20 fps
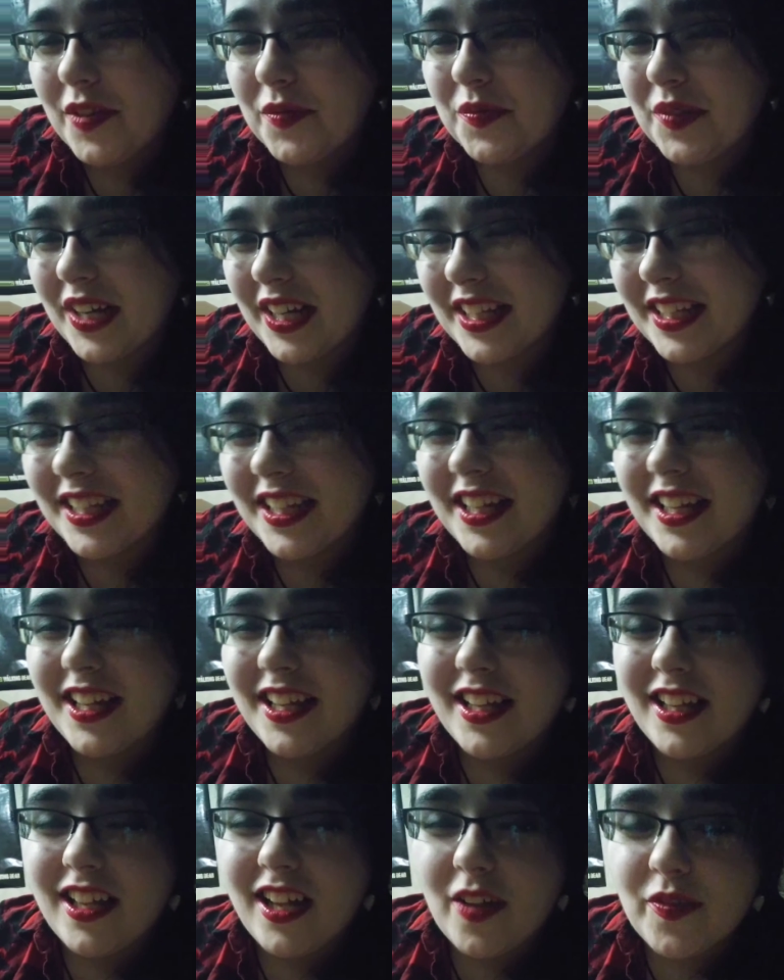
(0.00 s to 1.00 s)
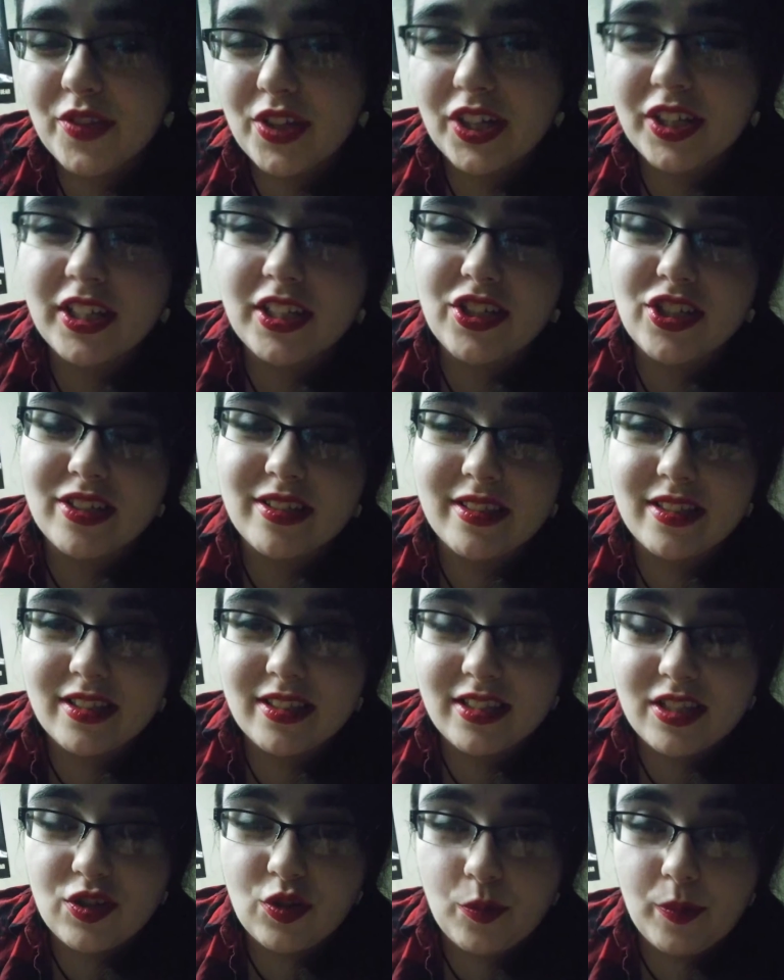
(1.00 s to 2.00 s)
But I'm talking just
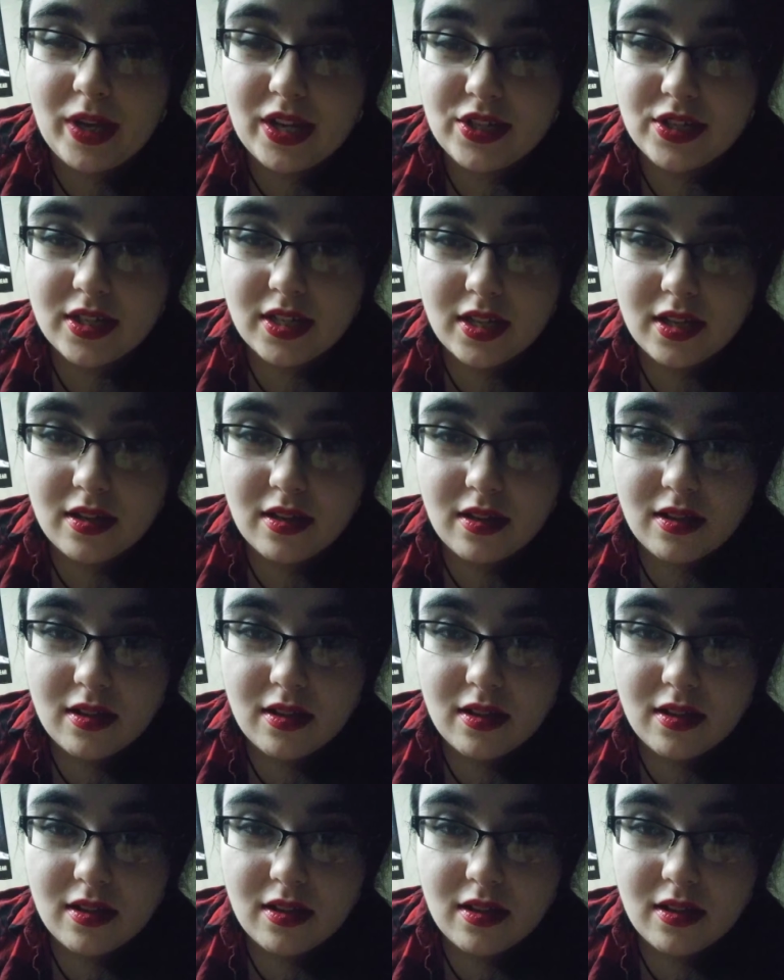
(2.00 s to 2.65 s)
sigil magic.